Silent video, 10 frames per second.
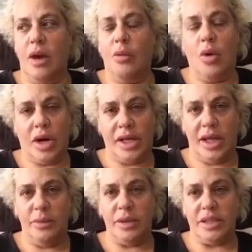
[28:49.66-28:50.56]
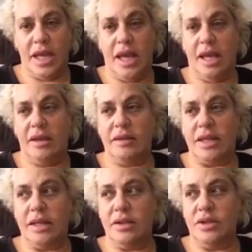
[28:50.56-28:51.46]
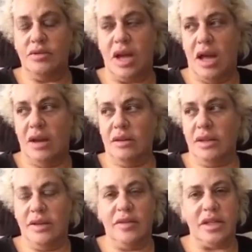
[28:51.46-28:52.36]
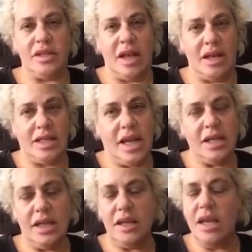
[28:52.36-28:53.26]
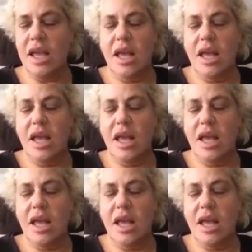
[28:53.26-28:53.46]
a warning label saying that do not leave this unattended.